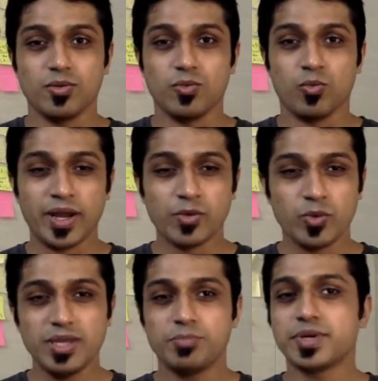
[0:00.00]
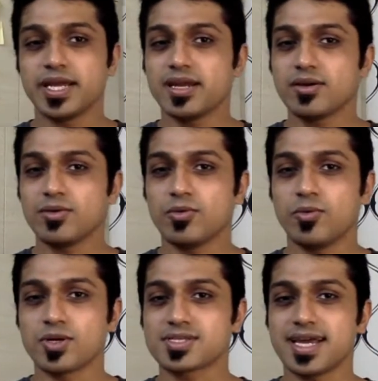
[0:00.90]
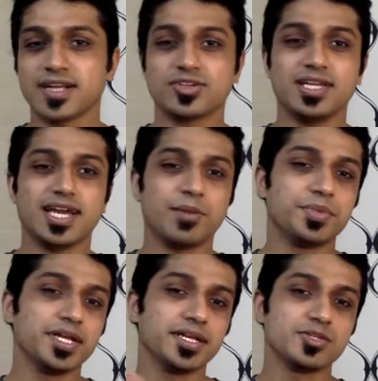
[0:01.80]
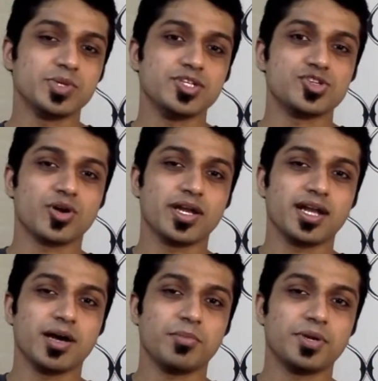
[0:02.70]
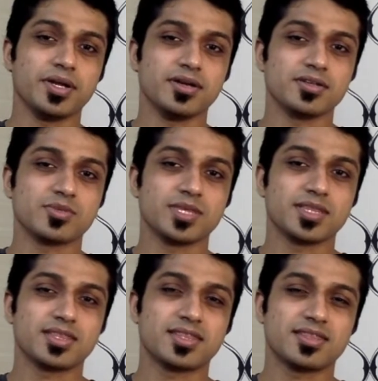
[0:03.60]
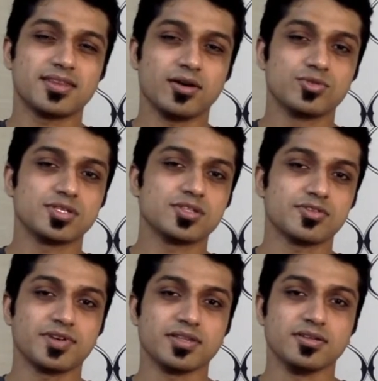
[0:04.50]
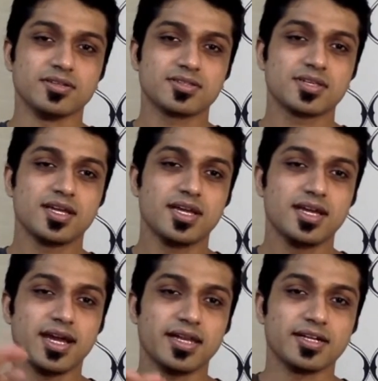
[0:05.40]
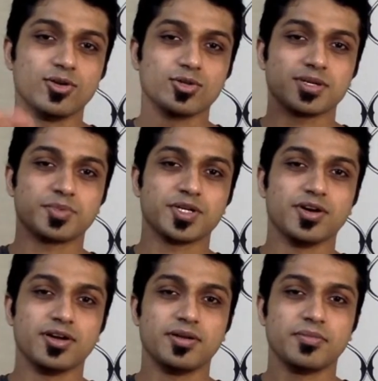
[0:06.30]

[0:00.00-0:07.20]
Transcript: When we pray, what's actually happening is we join our prayers with thousands of others, and it goes up to God.